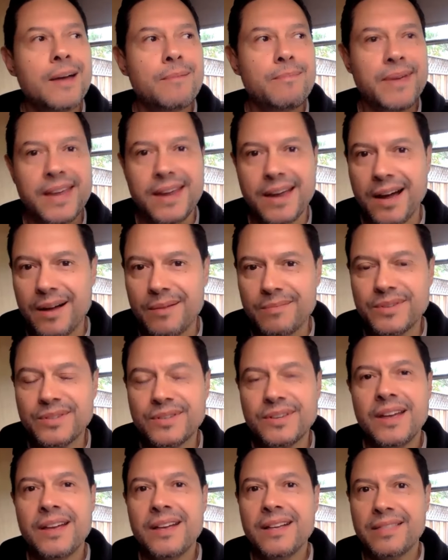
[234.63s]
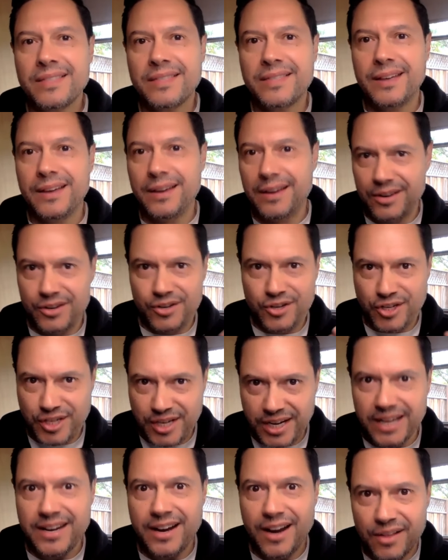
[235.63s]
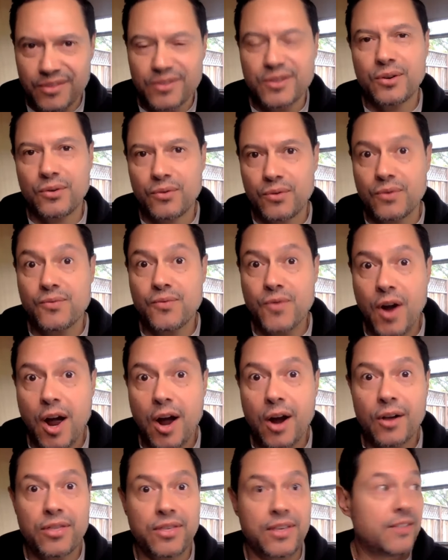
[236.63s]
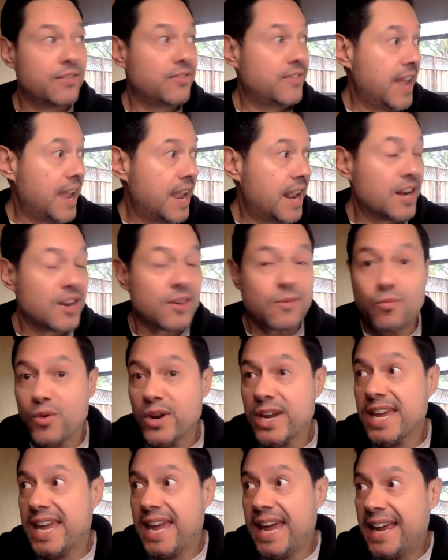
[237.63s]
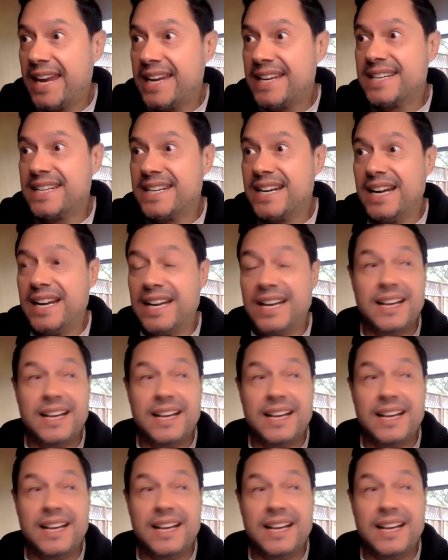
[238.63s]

becomes the shit under the rug that then we can't,